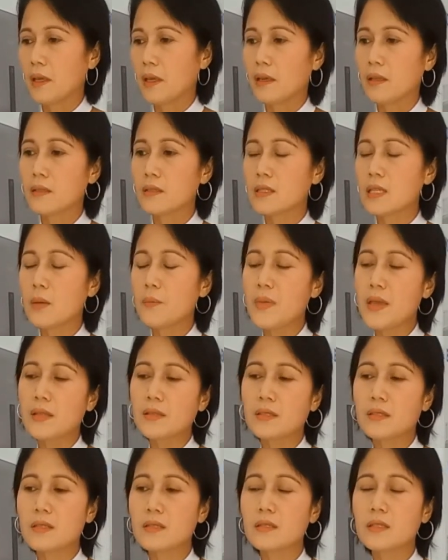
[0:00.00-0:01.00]
In some
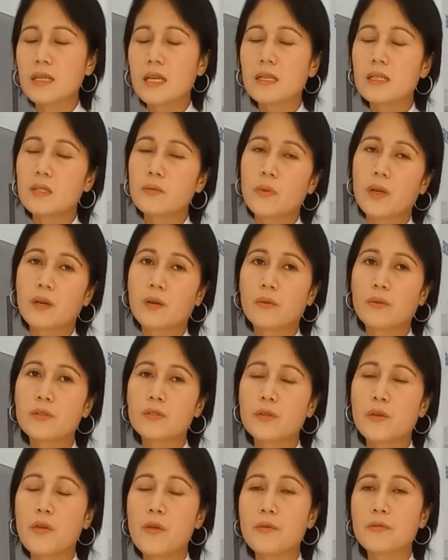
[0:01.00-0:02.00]
instances, we are
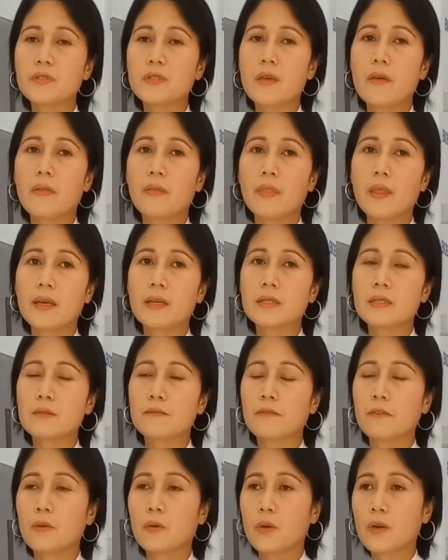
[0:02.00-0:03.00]
also using this
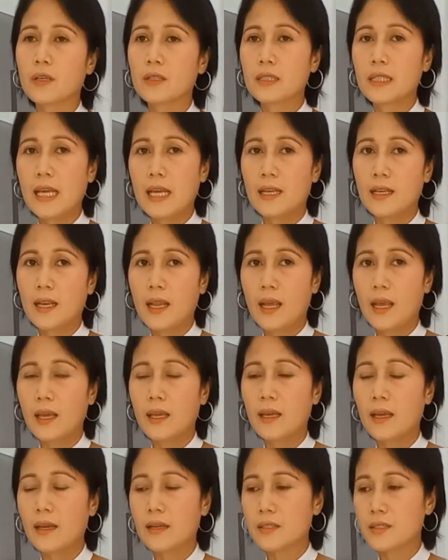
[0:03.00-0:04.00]
for
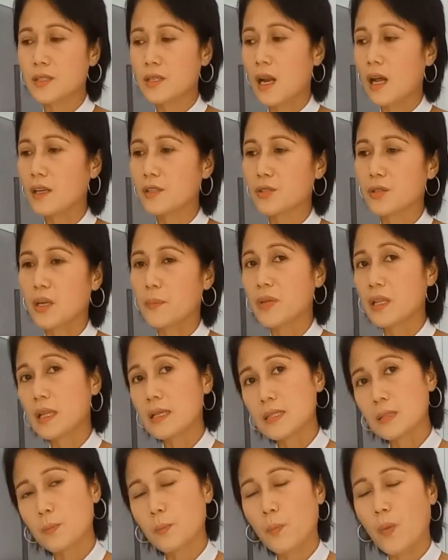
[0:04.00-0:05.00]
DNA extraction,
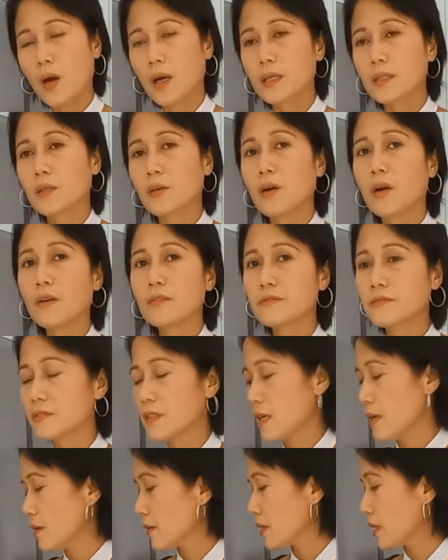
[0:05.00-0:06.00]
as part of
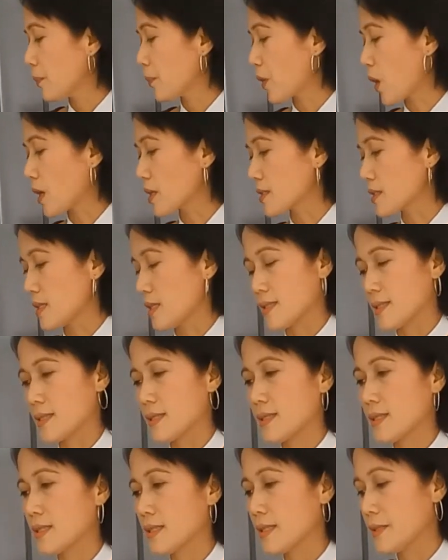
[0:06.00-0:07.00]
the
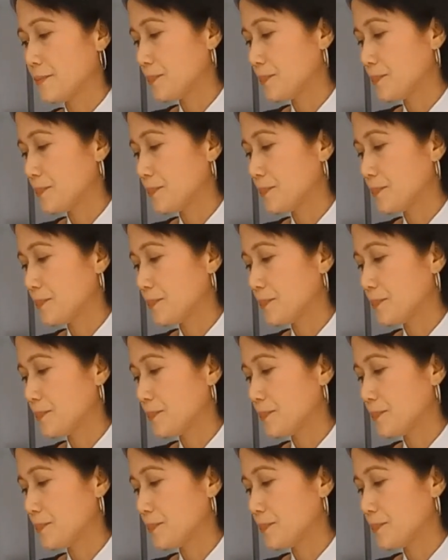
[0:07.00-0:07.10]
process.